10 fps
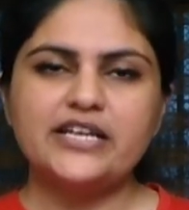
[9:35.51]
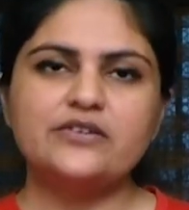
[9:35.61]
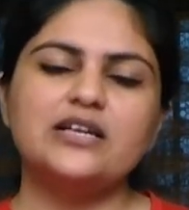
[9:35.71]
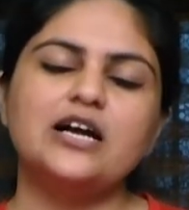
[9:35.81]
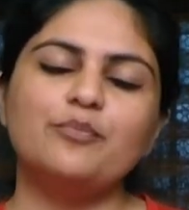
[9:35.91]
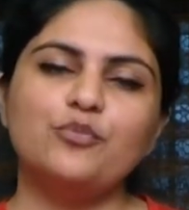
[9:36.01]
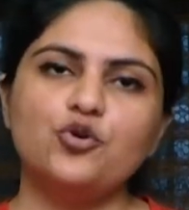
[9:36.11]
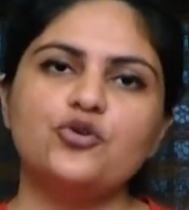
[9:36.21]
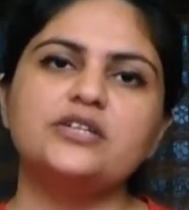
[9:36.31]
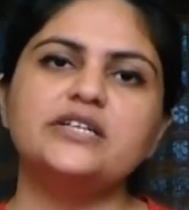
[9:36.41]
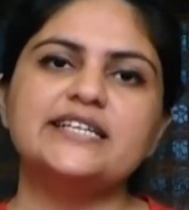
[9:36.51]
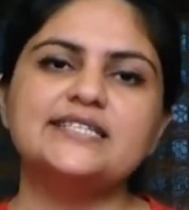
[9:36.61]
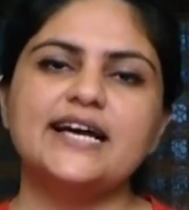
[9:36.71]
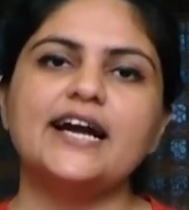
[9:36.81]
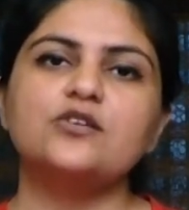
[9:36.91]
it will upload the
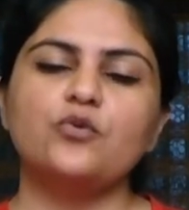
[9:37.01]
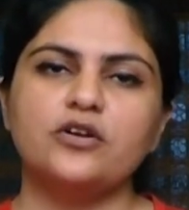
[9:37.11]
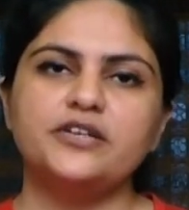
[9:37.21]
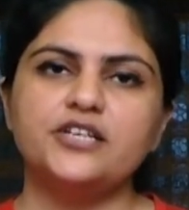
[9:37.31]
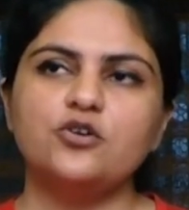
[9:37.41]
exact quality,